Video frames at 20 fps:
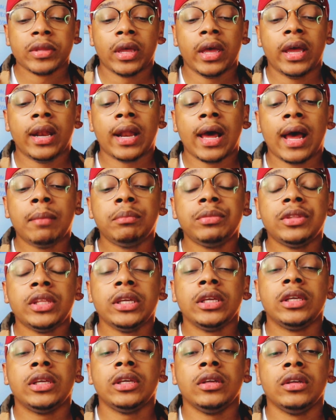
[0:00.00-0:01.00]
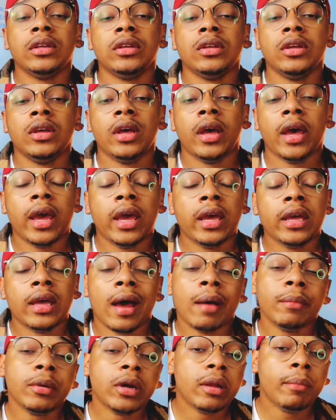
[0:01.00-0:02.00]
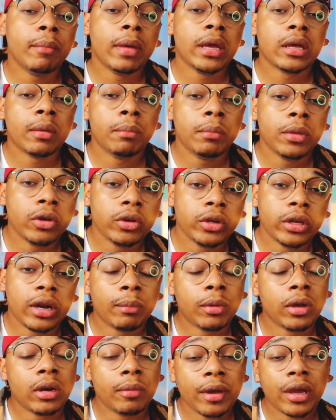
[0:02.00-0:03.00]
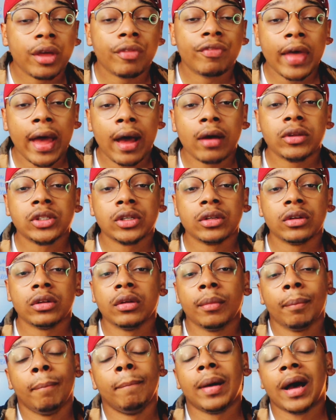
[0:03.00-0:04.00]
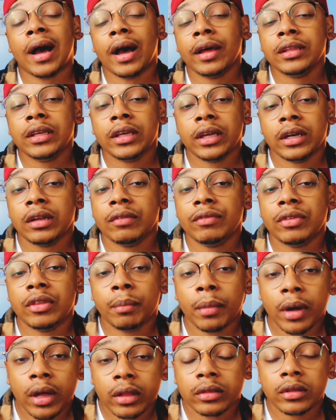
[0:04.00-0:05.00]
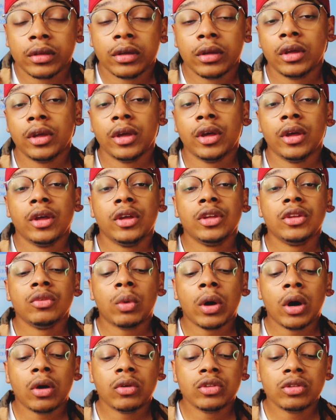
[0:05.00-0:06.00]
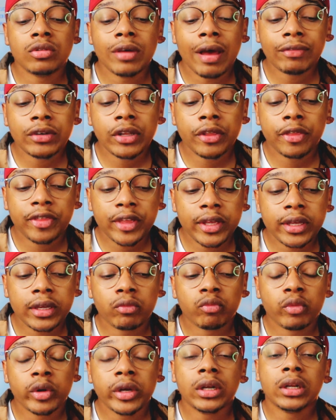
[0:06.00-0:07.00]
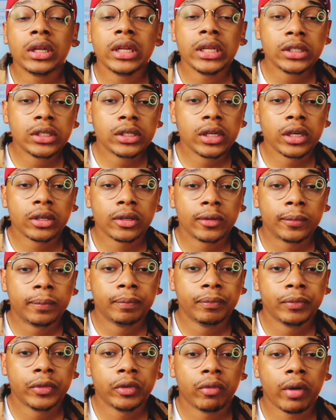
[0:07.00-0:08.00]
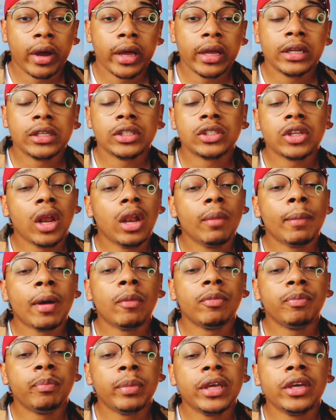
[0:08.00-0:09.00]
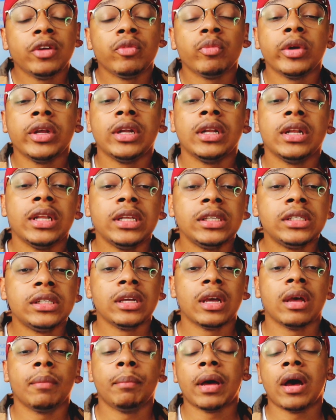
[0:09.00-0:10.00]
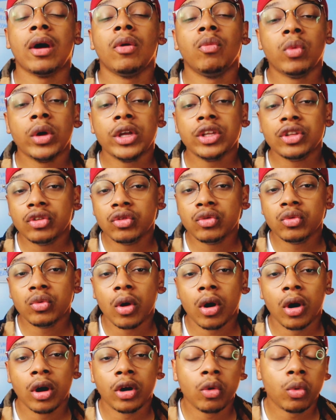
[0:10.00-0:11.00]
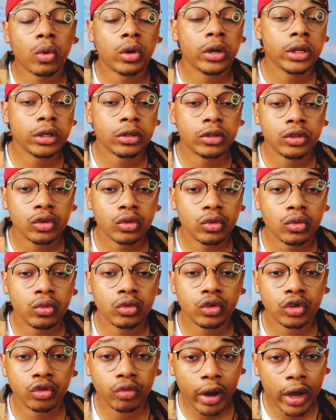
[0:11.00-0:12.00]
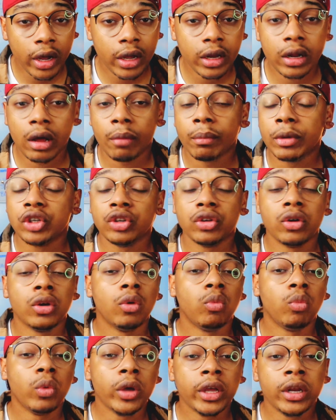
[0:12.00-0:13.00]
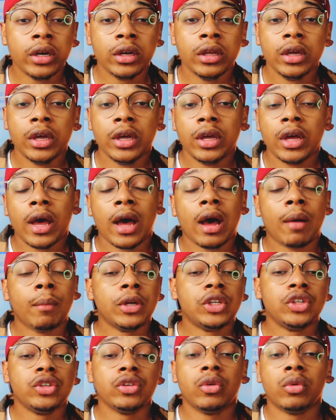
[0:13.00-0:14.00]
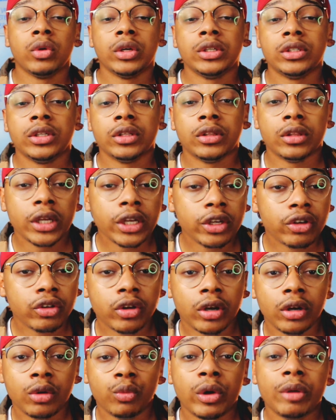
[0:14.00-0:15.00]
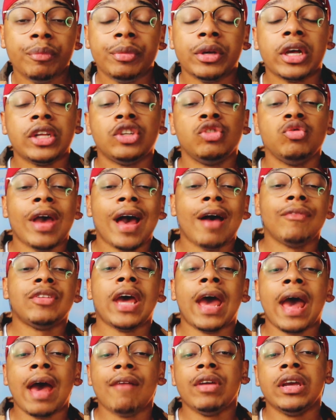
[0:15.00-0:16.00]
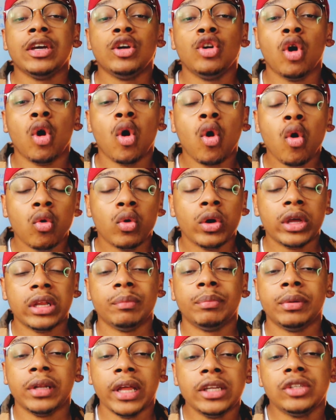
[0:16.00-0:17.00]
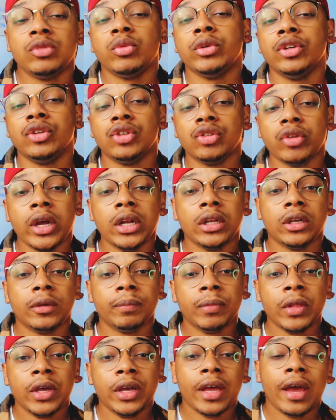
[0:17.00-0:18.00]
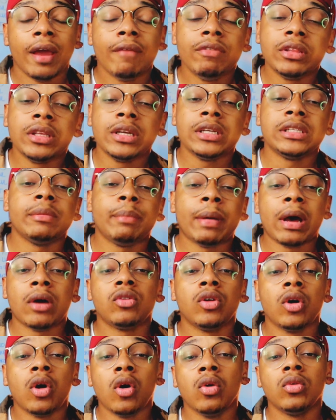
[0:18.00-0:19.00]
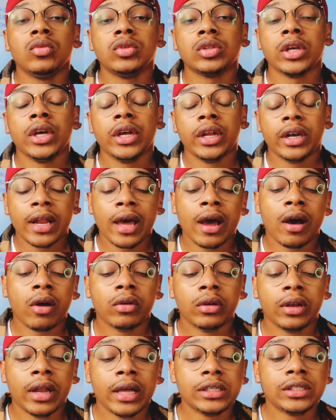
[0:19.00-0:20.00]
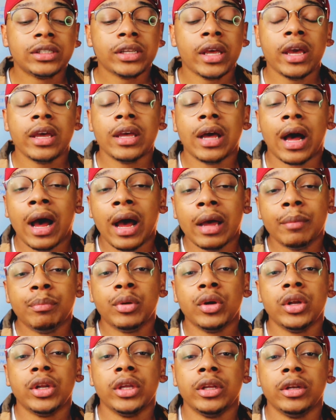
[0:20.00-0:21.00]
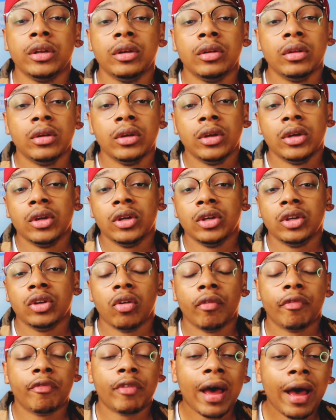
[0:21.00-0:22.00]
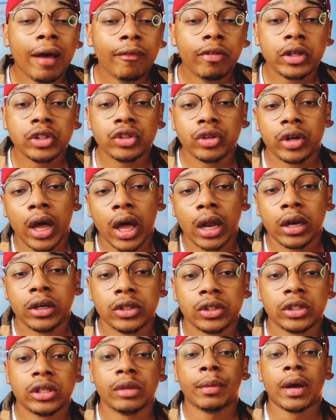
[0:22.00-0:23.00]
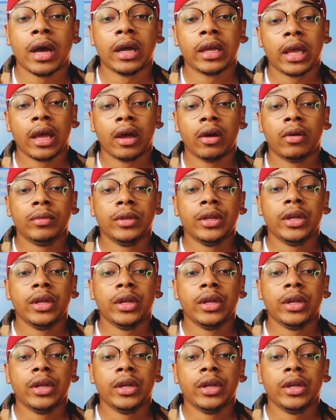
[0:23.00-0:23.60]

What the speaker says: And I'm thinking, hey, I'm going to make $1 million. I'm going to make 1,000 by the end of the month. Well, you have to think realistic, right? And it's all about being realistic about what you are going to trade, how much you're going to win, how much you're going to think you're going to win, because you have to have a goal in place when you're trading. Everything is about goals. Now, let's say I put in, $500 in my account,